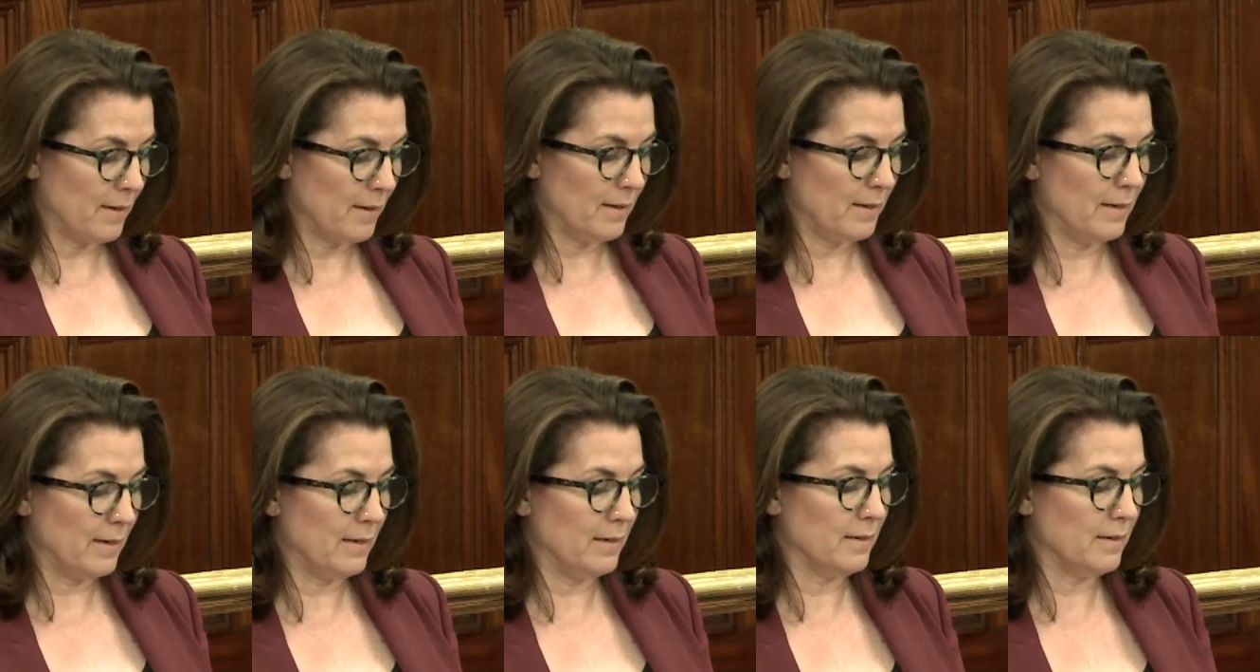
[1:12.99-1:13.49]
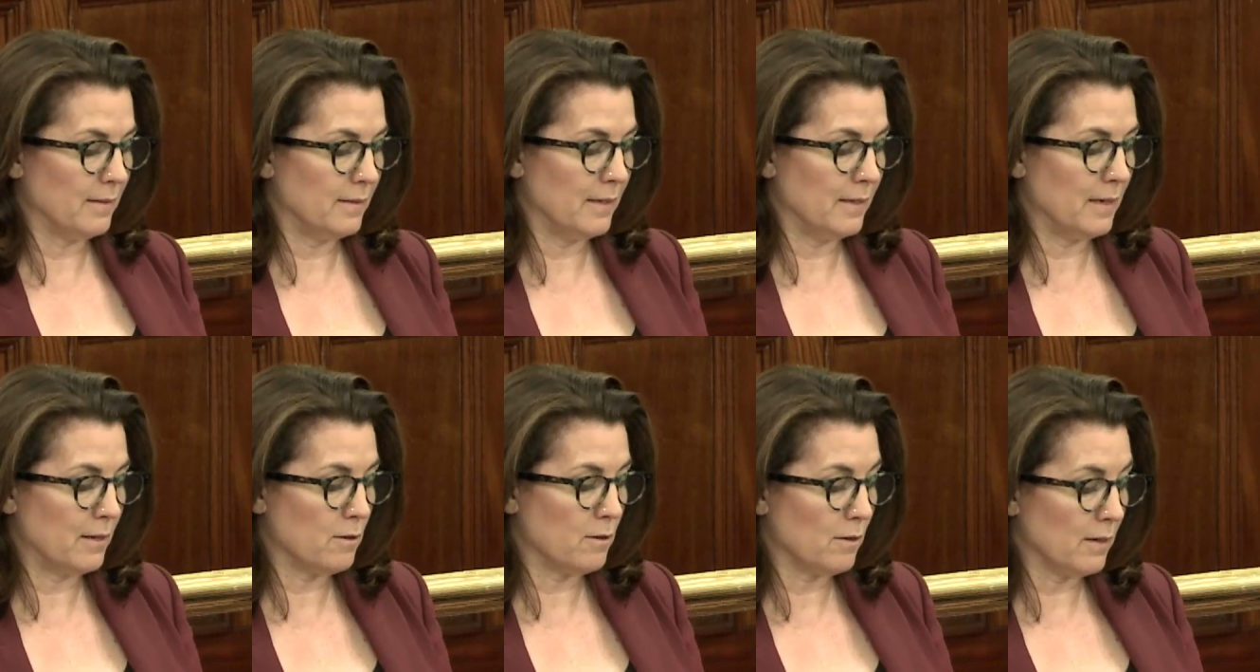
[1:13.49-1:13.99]
in the
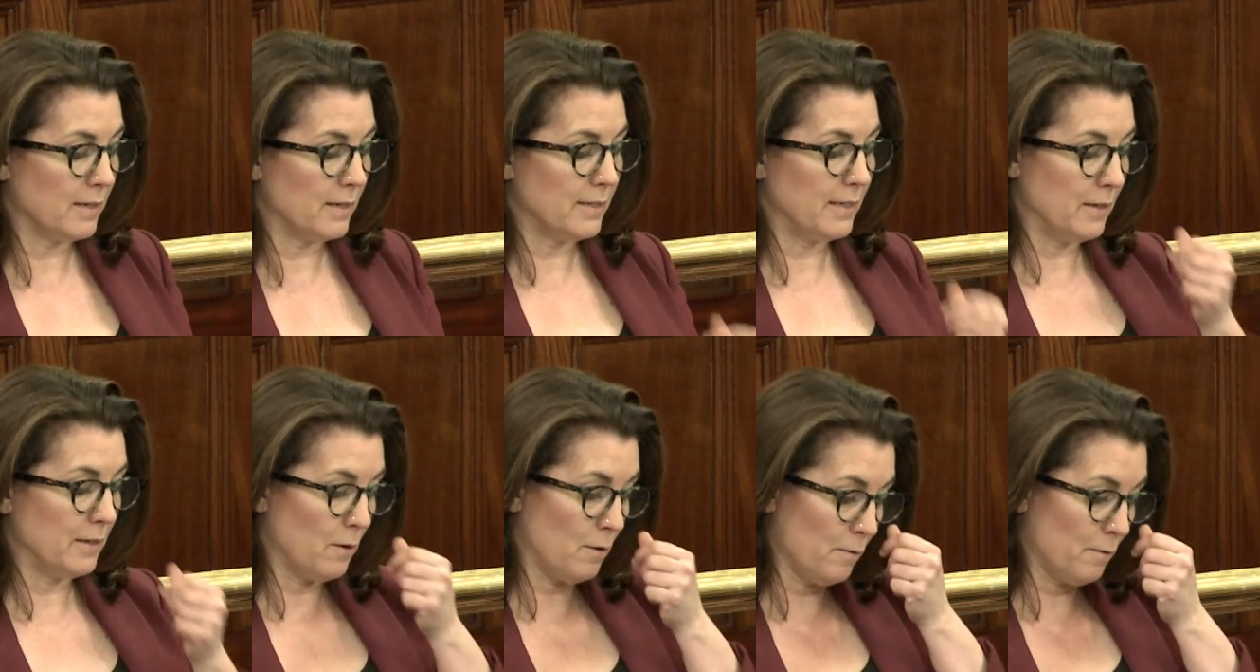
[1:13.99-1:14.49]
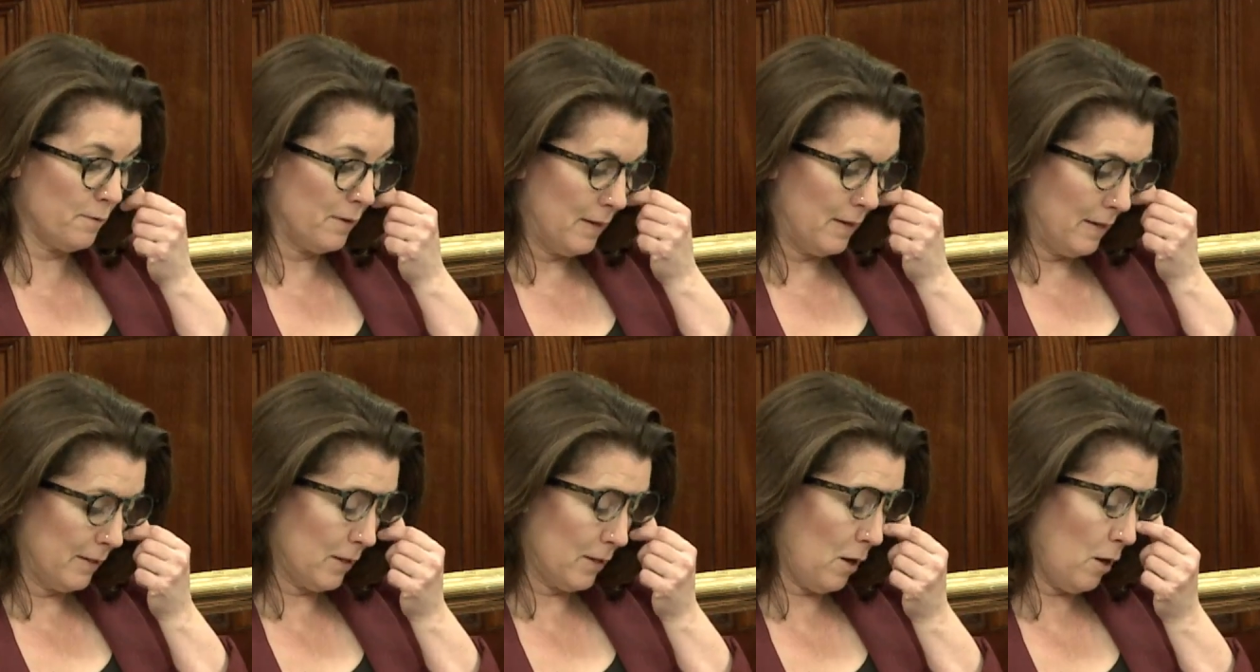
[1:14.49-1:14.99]
ecology of
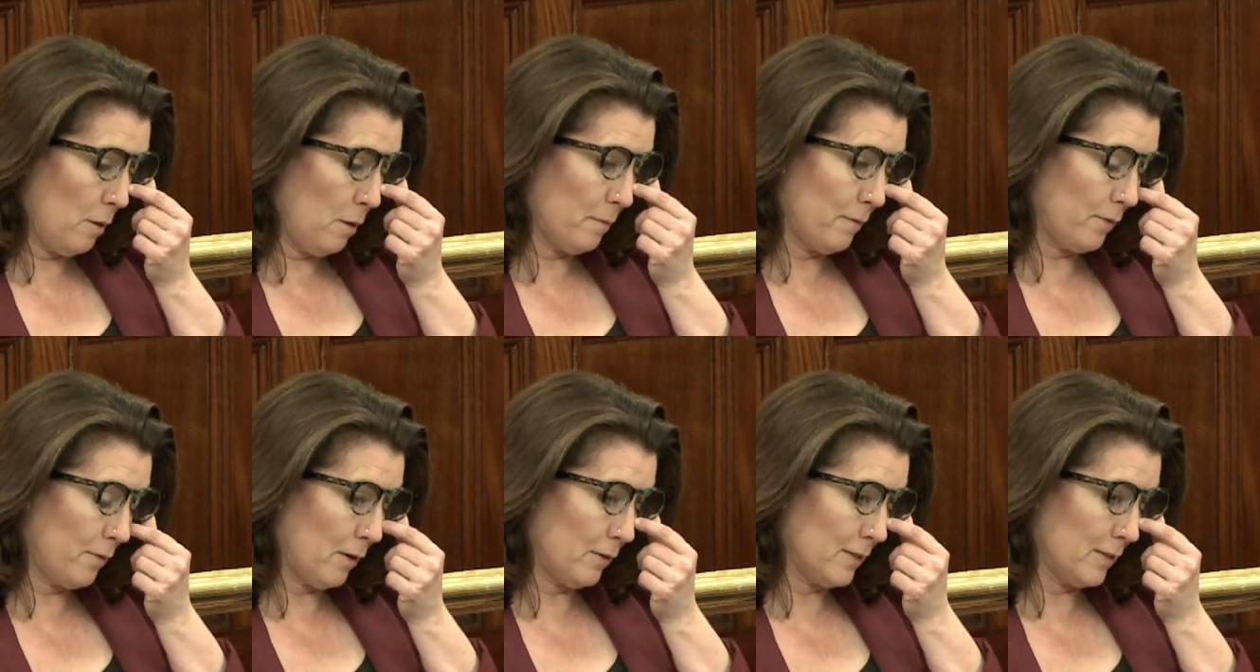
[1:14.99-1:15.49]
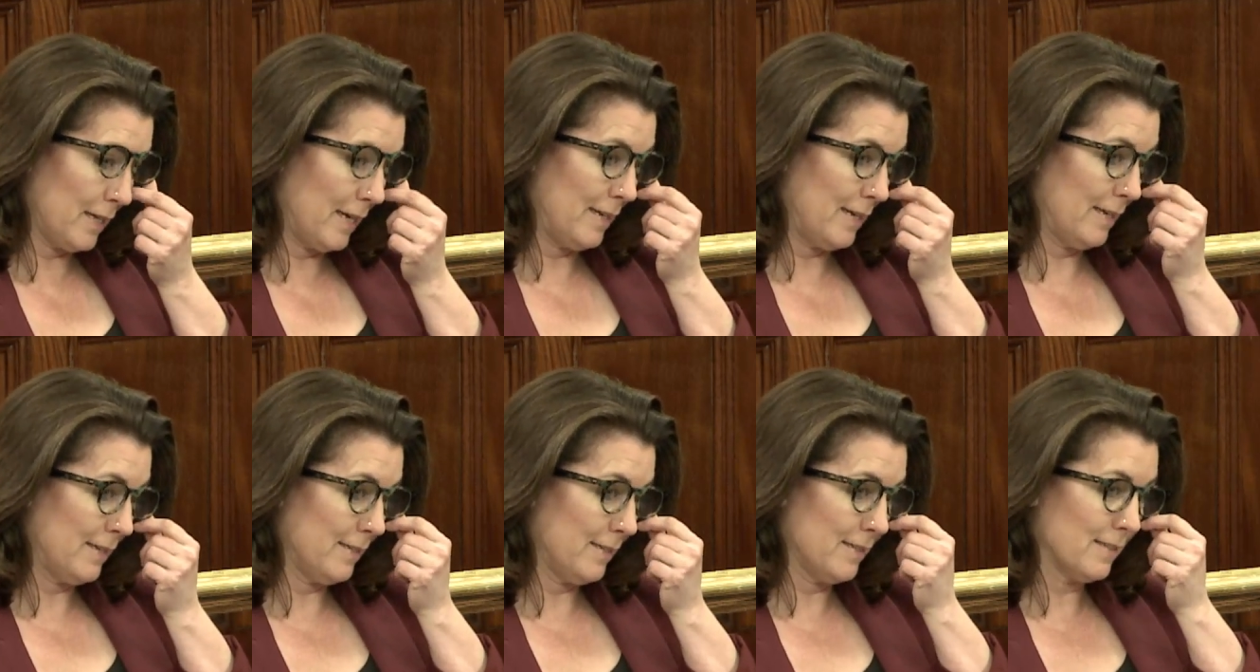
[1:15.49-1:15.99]
the home of those
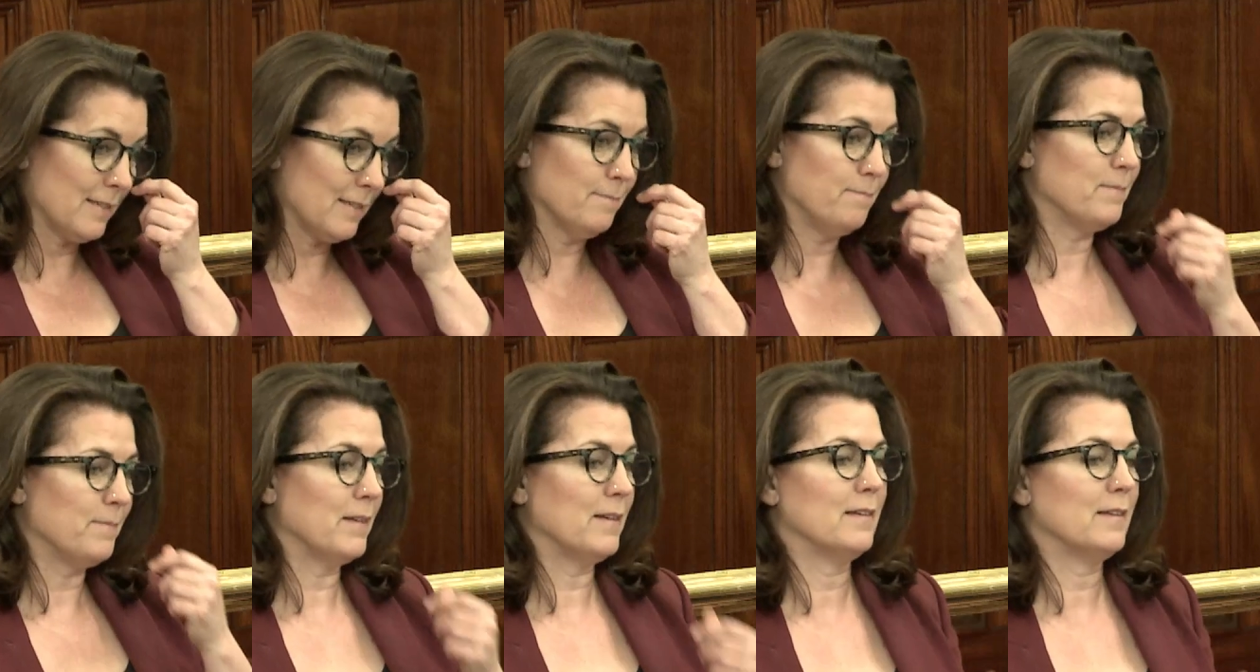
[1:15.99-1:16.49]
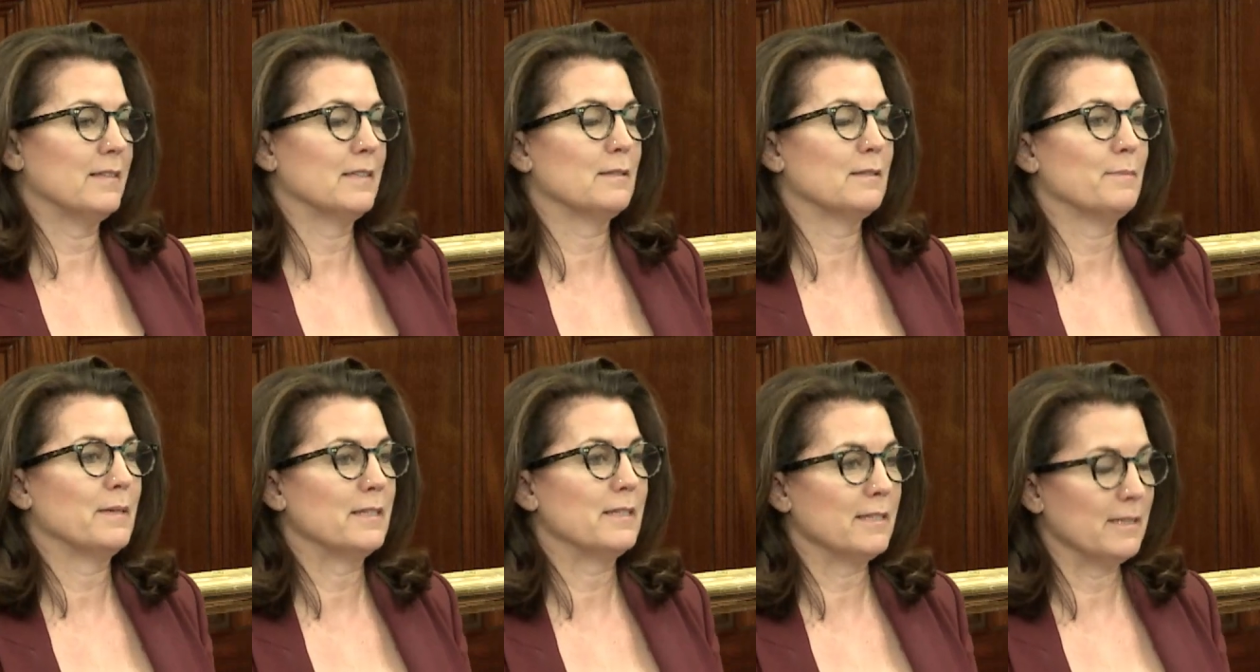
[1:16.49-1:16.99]
teenagers that I just
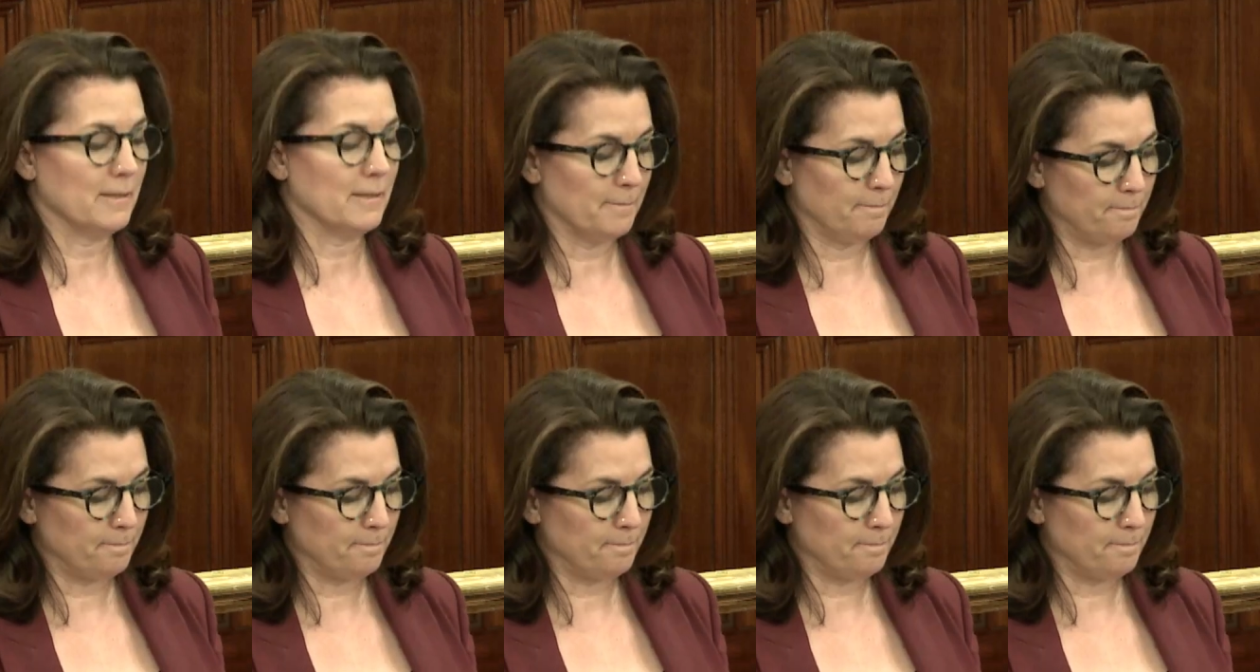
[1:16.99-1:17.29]
mentioned.